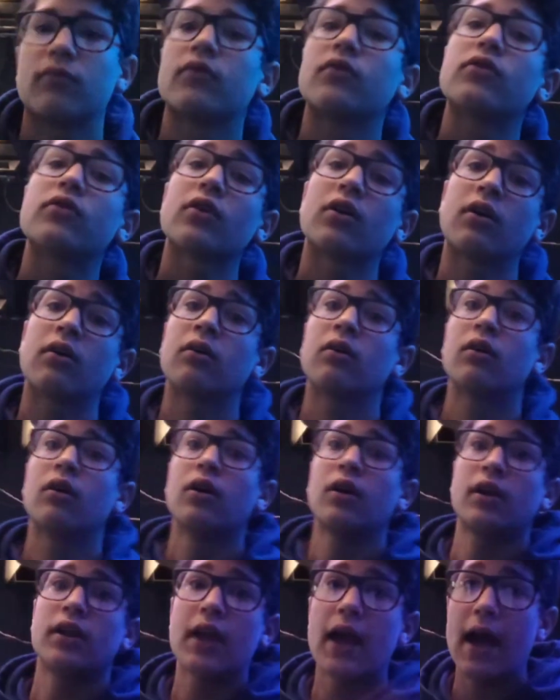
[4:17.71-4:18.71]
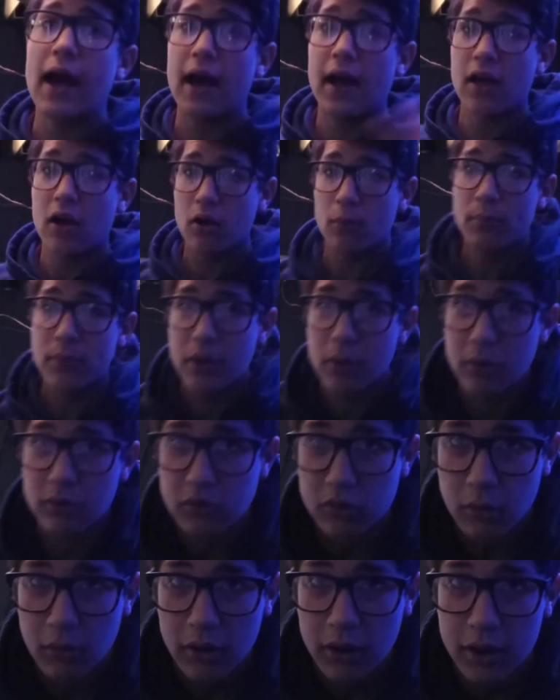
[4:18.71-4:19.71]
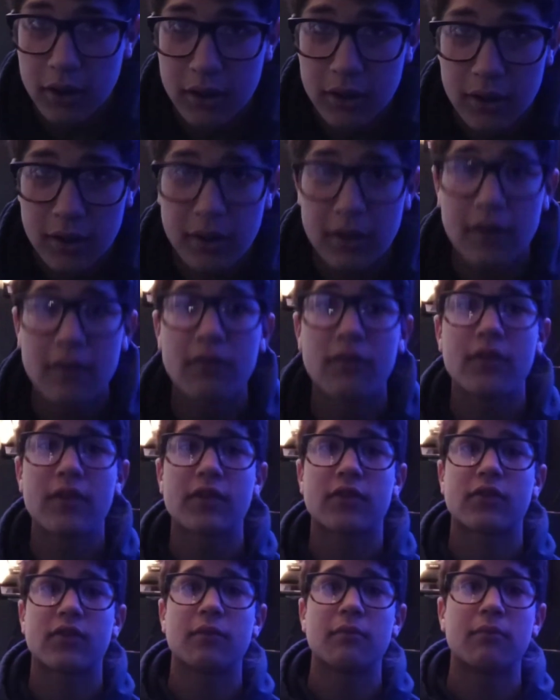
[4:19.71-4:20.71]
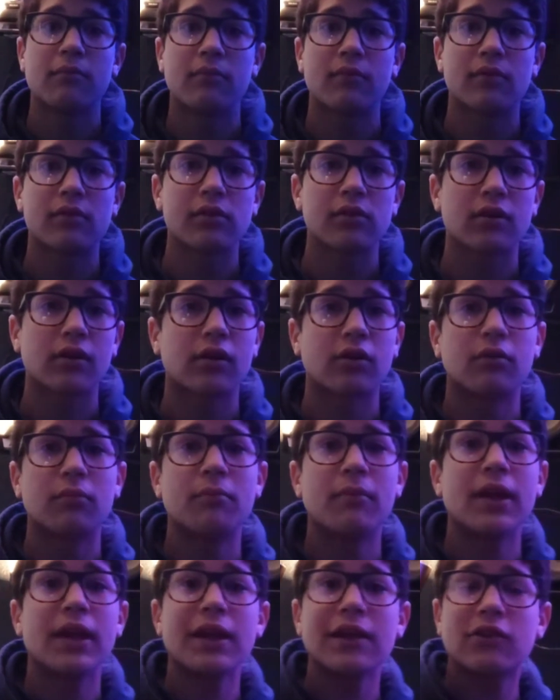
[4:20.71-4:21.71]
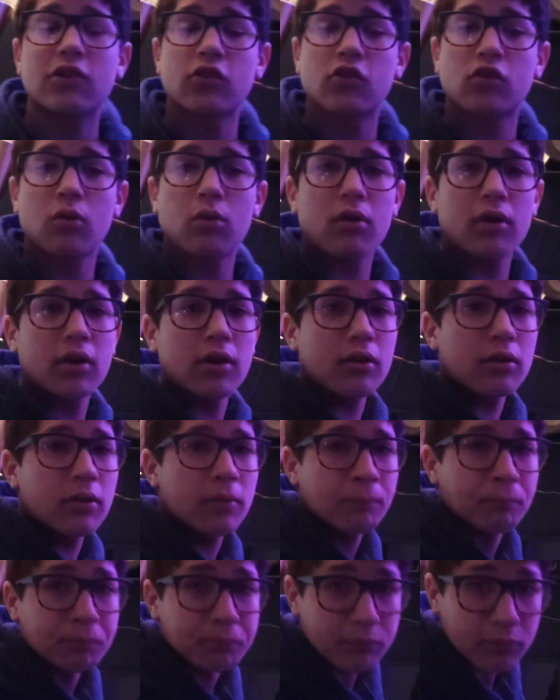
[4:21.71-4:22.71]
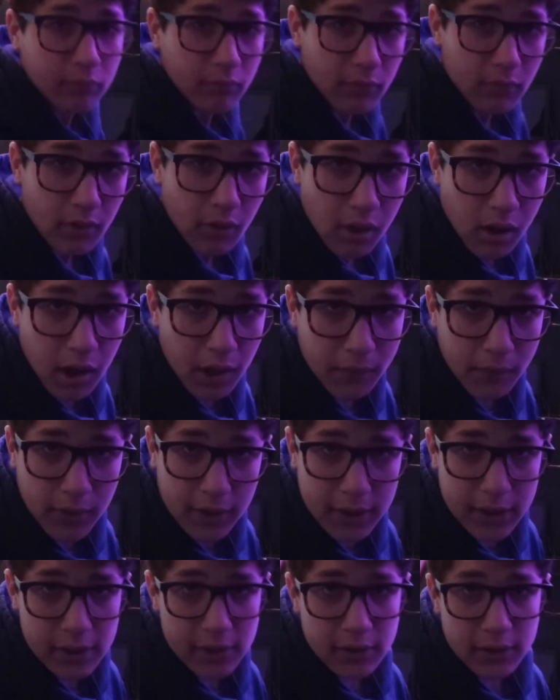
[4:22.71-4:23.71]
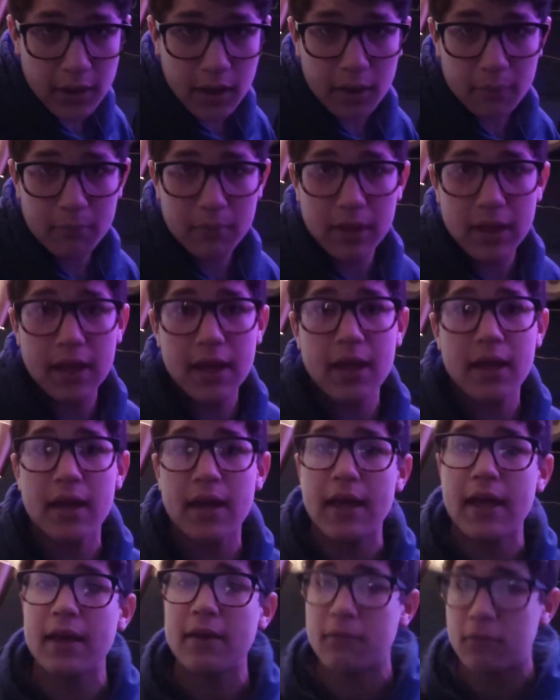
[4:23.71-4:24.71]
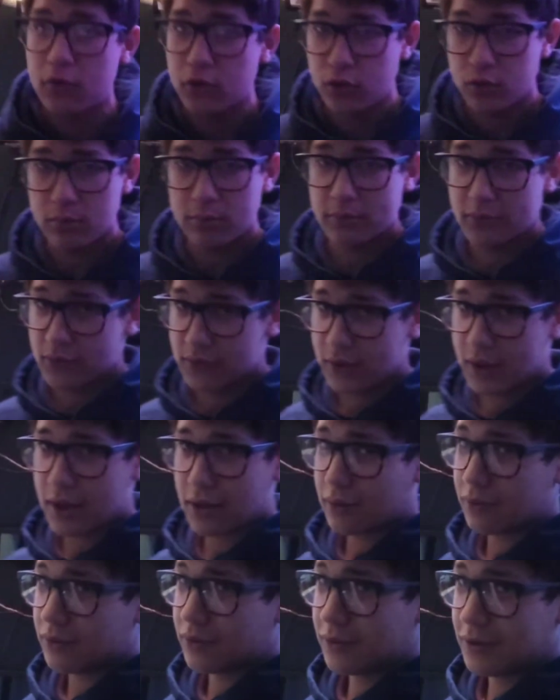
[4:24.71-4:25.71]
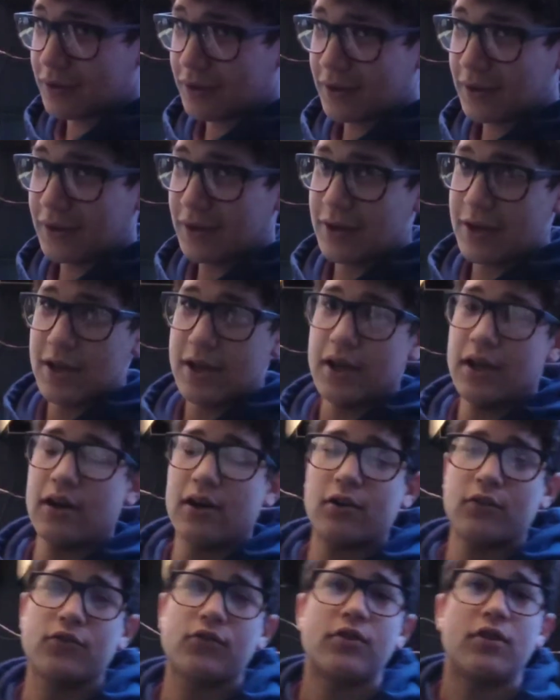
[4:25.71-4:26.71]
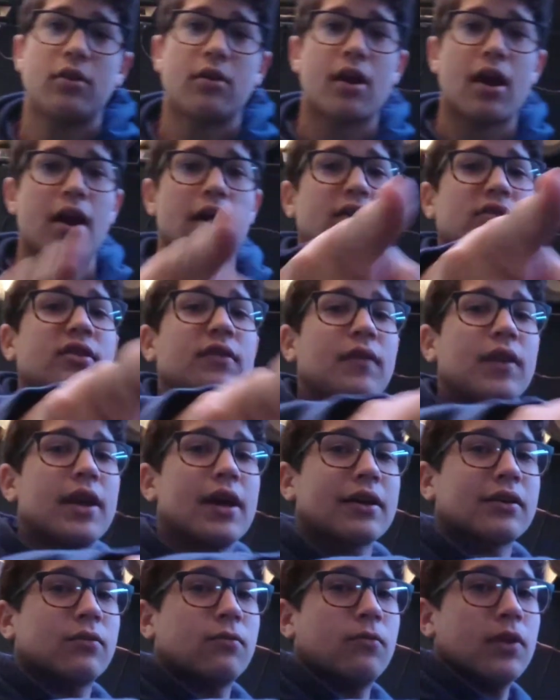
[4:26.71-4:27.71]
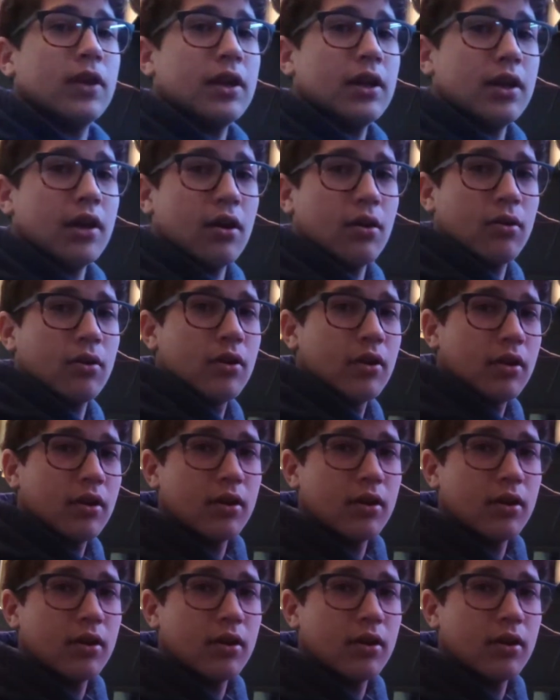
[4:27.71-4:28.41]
So yeah, I hope you enjoyed this little mini tutorial on the Helium Avuum sound, and I'll see you guys in the next video.